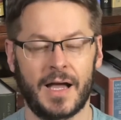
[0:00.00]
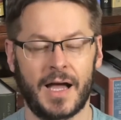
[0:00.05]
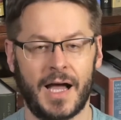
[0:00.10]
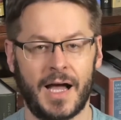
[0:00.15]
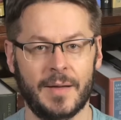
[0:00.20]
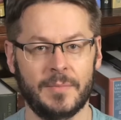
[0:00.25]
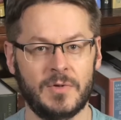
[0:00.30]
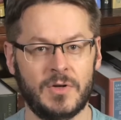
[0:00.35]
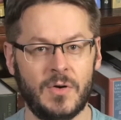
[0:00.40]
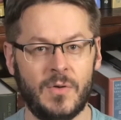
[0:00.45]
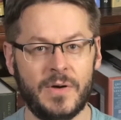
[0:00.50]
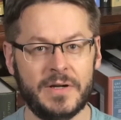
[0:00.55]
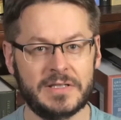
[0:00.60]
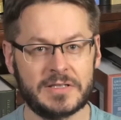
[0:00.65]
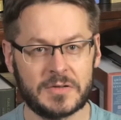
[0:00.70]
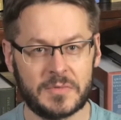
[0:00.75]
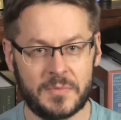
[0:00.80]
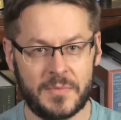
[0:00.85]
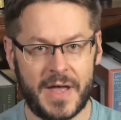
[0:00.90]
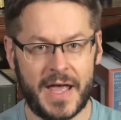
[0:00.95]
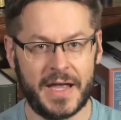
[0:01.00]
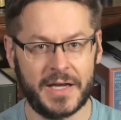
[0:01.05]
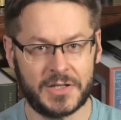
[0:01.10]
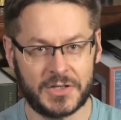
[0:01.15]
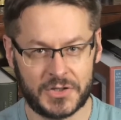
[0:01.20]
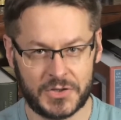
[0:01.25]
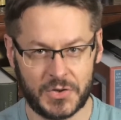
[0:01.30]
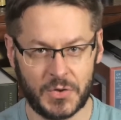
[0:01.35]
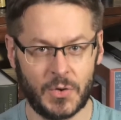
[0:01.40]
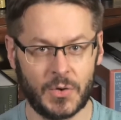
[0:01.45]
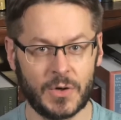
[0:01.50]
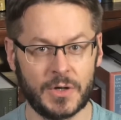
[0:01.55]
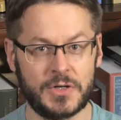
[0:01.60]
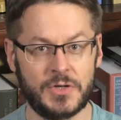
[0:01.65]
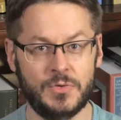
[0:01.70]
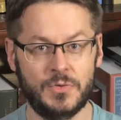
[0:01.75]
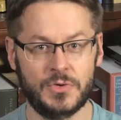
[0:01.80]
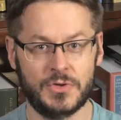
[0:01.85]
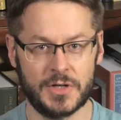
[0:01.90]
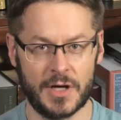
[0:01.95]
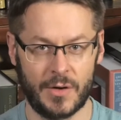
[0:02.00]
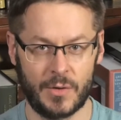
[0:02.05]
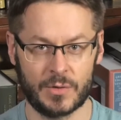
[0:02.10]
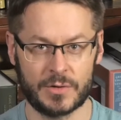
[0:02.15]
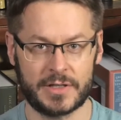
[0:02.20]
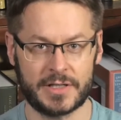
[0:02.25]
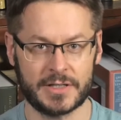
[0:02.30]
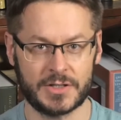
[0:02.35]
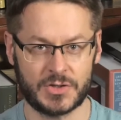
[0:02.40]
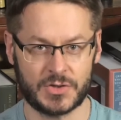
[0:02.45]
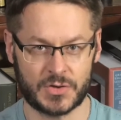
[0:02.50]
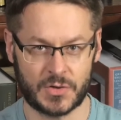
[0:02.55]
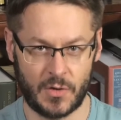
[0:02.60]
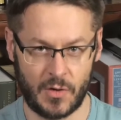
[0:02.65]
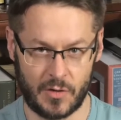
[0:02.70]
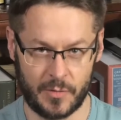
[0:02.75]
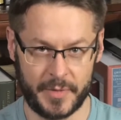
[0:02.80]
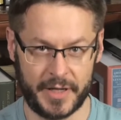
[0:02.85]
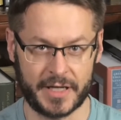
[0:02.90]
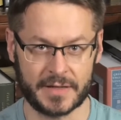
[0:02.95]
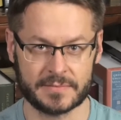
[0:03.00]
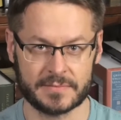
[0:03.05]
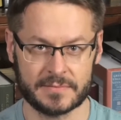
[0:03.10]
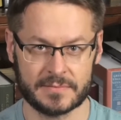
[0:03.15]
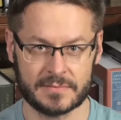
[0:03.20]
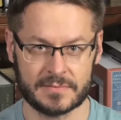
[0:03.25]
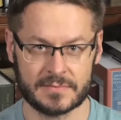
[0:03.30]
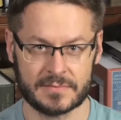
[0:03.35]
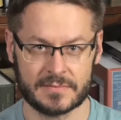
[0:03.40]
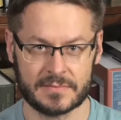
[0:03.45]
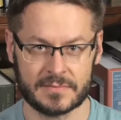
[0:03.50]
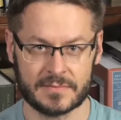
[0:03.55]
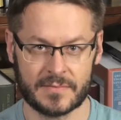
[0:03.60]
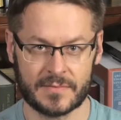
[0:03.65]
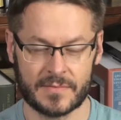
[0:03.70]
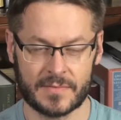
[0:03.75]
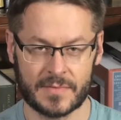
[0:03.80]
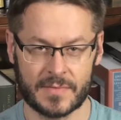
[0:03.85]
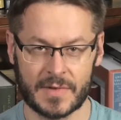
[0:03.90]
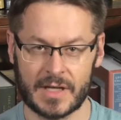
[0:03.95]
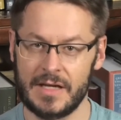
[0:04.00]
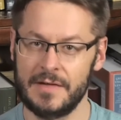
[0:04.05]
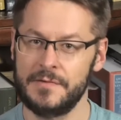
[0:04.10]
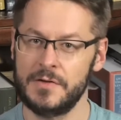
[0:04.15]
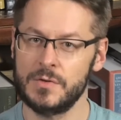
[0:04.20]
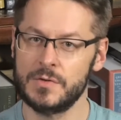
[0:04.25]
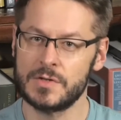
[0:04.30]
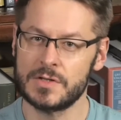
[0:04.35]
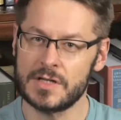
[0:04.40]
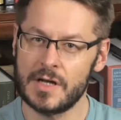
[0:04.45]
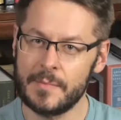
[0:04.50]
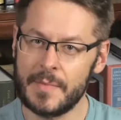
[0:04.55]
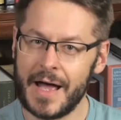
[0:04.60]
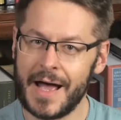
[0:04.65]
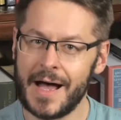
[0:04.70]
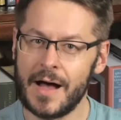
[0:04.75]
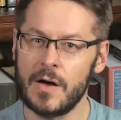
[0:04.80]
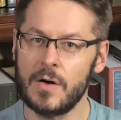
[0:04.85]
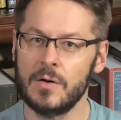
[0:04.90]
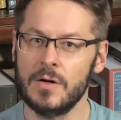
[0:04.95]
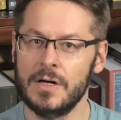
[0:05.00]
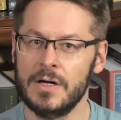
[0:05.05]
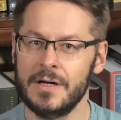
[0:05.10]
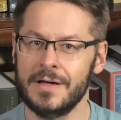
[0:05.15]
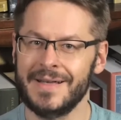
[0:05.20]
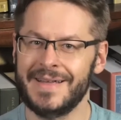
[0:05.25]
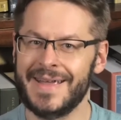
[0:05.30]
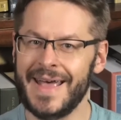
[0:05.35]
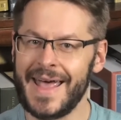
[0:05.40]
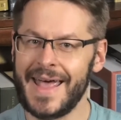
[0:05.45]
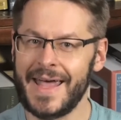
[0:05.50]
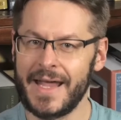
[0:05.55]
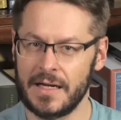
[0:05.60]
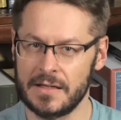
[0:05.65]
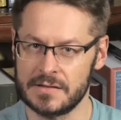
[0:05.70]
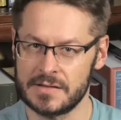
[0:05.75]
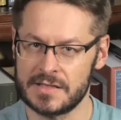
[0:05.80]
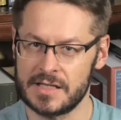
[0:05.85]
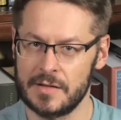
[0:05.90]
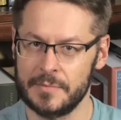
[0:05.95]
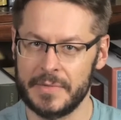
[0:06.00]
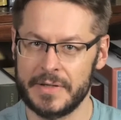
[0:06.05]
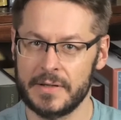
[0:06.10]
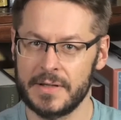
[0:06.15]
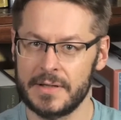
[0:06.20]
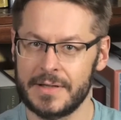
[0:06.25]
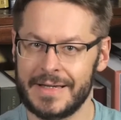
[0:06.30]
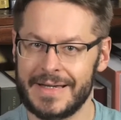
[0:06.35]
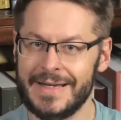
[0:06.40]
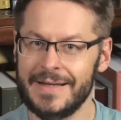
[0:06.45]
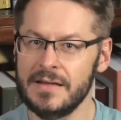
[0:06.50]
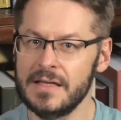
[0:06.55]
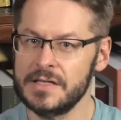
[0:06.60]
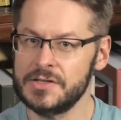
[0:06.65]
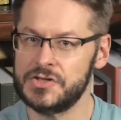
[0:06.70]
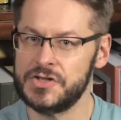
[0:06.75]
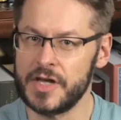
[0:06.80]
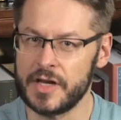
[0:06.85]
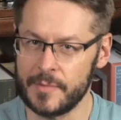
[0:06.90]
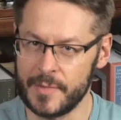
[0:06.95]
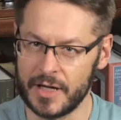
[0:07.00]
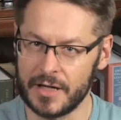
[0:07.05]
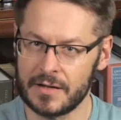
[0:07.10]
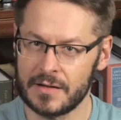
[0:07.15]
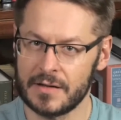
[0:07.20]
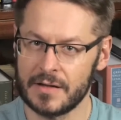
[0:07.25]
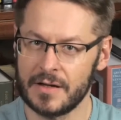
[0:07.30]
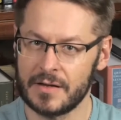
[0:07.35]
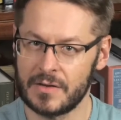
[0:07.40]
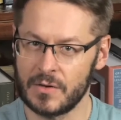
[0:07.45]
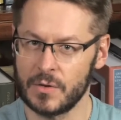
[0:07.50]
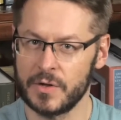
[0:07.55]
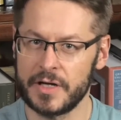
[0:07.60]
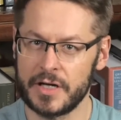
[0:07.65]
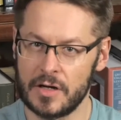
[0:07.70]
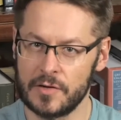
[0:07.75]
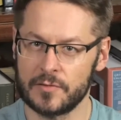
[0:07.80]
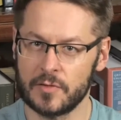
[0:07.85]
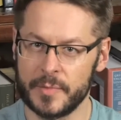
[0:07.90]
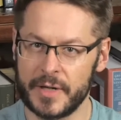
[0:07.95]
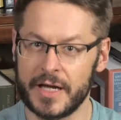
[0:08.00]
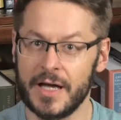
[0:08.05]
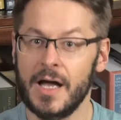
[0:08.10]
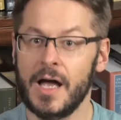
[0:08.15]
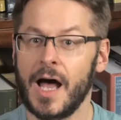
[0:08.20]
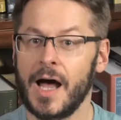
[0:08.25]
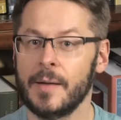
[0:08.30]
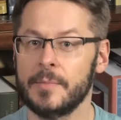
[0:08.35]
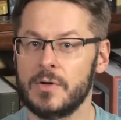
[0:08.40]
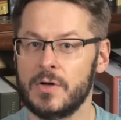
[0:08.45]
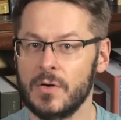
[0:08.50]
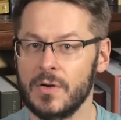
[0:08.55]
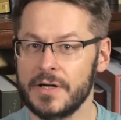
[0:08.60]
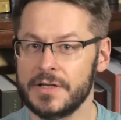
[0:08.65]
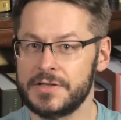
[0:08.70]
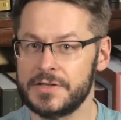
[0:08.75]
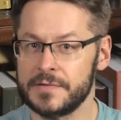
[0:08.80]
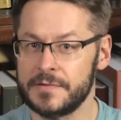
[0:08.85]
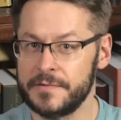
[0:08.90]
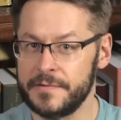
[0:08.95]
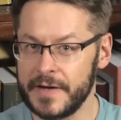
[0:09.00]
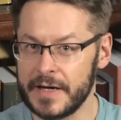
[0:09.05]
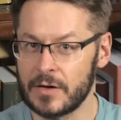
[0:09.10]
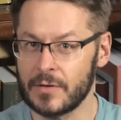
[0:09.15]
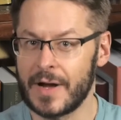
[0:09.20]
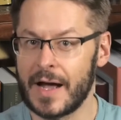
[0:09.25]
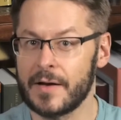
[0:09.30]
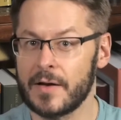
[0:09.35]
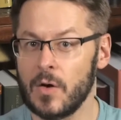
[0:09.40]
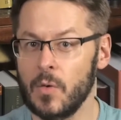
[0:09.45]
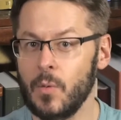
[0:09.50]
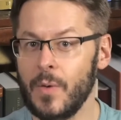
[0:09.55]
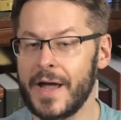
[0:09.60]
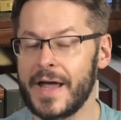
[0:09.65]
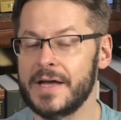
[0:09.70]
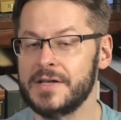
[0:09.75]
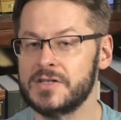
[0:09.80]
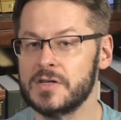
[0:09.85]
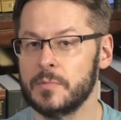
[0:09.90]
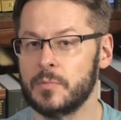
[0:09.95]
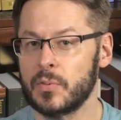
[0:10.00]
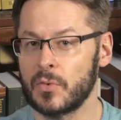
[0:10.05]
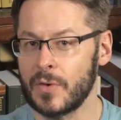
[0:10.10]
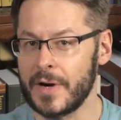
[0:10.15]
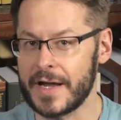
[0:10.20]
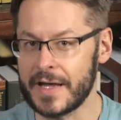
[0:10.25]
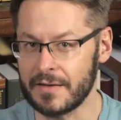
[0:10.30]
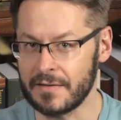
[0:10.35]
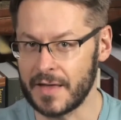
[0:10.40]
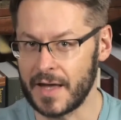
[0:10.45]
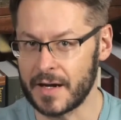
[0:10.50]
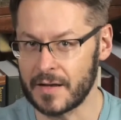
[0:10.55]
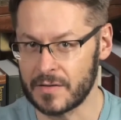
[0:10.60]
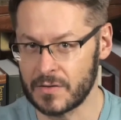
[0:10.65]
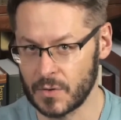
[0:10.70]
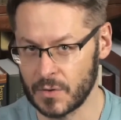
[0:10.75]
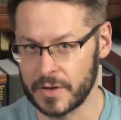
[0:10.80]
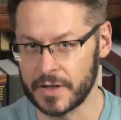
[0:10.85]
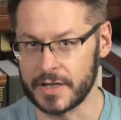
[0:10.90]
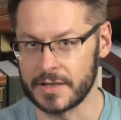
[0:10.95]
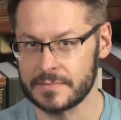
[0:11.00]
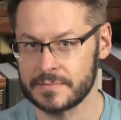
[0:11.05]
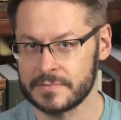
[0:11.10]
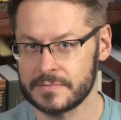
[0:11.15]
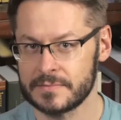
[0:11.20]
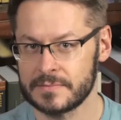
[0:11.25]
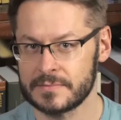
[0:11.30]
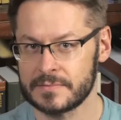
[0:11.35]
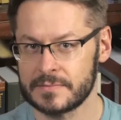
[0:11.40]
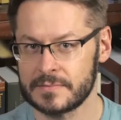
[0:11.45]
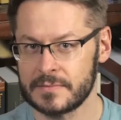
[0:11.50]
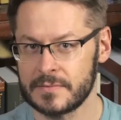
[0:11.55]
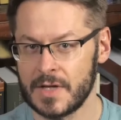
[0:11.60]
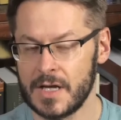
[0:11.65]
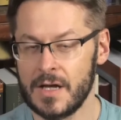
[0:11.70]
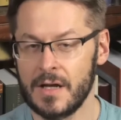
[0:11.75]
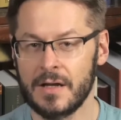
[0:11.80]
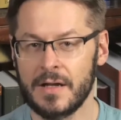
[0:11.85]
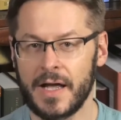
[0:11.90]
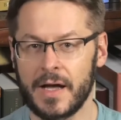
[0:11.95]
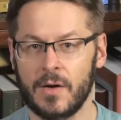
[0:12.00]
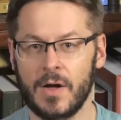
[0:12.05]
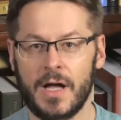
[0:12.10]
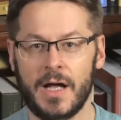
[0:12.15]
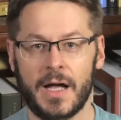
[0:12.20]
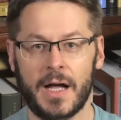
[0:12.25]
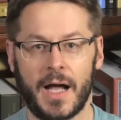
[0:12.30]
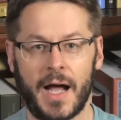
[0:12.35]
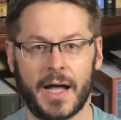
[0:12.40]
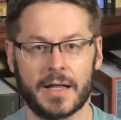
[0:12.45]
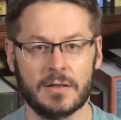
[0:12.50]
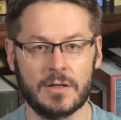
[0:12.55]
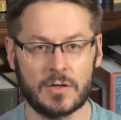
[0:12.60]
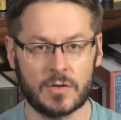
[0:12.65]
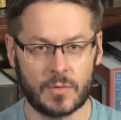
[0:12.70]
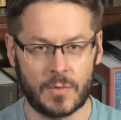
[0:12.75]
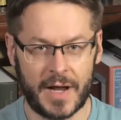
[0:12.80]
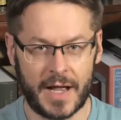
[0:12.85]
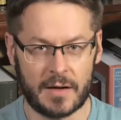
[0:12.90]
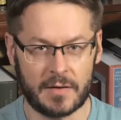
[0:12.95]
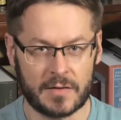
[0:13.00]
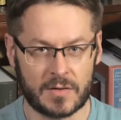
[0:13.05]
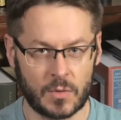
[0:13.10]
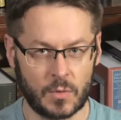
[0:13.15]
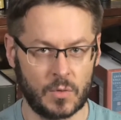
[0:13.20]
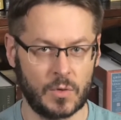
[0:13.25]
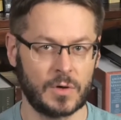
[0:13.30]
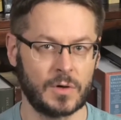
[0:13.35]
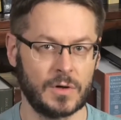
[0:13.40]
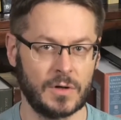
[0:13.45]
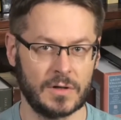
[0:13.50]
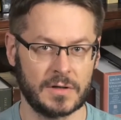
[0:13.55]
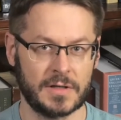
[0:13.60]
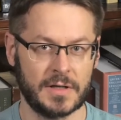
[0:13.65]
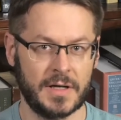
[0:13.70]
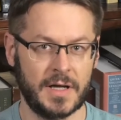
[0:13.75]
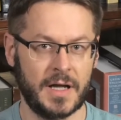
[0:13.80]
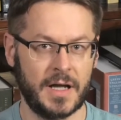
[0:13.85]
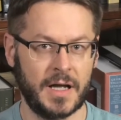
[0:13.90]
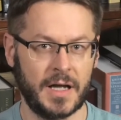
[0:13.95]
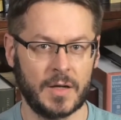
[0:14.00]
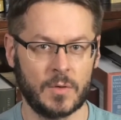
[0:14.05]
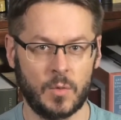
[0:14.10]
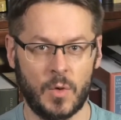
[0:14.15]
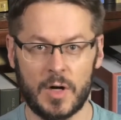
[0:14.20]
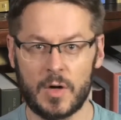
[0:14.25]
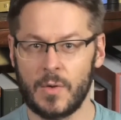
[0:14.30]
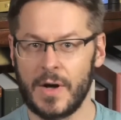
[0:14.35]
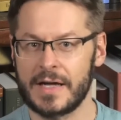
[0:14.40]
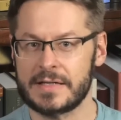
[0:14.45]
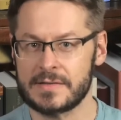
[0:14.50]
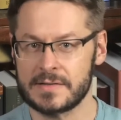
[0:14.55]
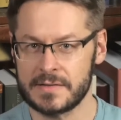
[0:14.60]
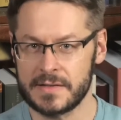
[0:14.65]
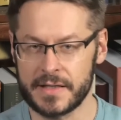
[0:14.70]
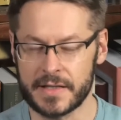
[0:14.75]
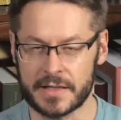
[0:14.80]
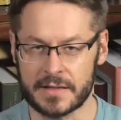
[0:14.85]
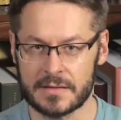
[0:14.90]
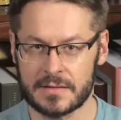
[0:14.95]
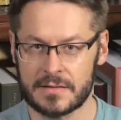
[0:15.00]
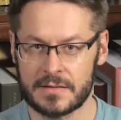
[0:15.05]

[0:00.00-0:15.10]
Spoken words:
I'm going to make sure you don't control me. If you somehow gain some illegitimate authority over me, I'm going to figure out a way to break that authority. Now, I look around at the world, and what do I see?